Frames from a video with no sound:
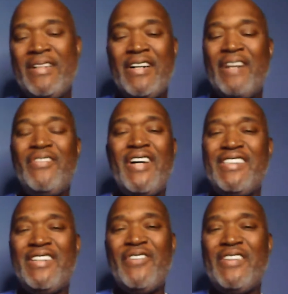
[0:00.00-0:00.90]
I'm not a
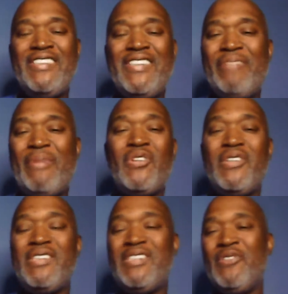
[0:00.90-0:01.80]
Generation Z. My
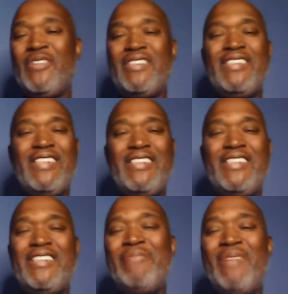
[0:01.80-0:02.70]
daughter's a Generation Z. She
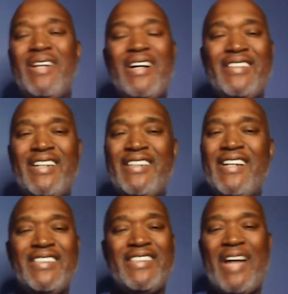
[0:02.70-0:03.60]
tell me a lot of times,
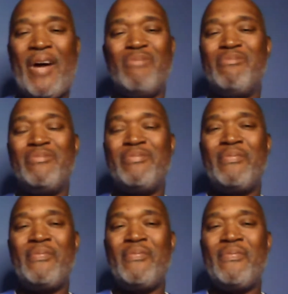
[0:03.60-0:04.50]
Dad, stop.
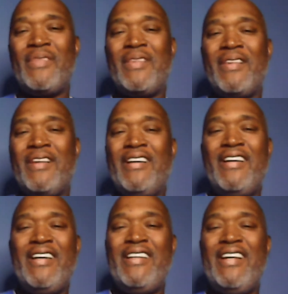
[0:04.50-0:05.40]

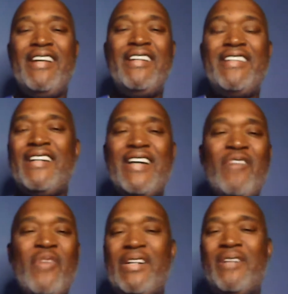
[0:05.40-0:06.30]
It's not that
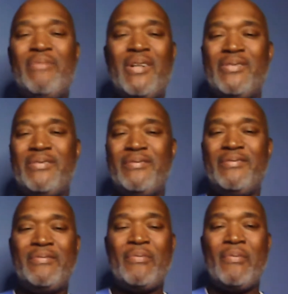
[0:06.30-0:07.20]
way no more.
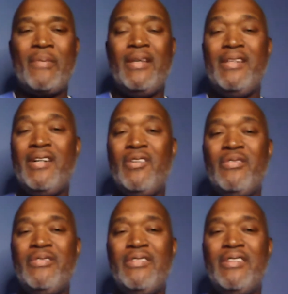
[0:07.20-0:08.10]
You
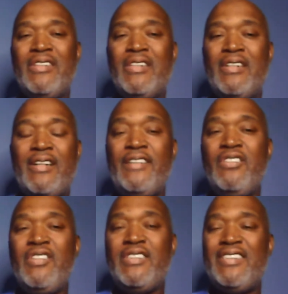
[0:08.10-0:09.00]
know, like
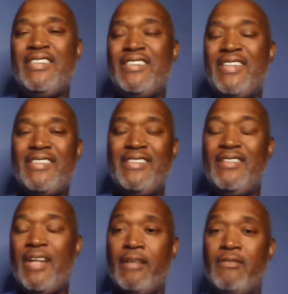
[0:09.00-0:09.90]
you can see something
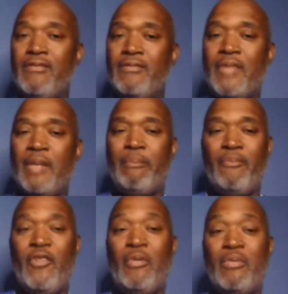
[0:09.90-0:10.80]
like,
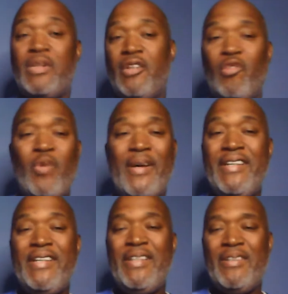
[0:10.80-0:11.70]
because the
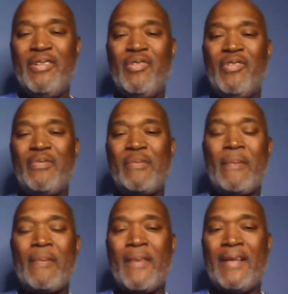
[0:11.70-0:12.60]
way
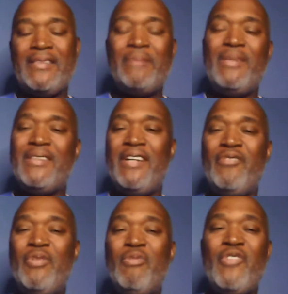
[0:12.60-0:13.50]
some of the things
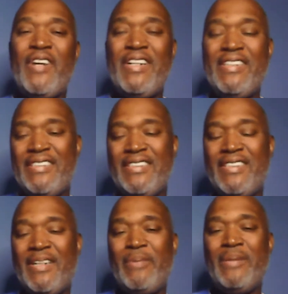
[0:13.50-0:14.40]
we were raised and
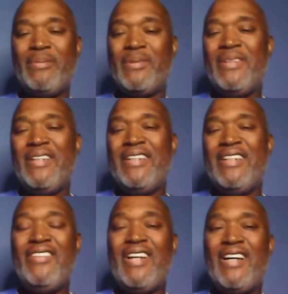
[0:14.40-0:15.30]
stuff, people, it
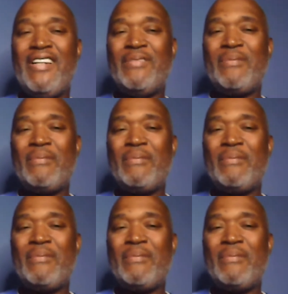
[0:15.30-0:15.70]
was like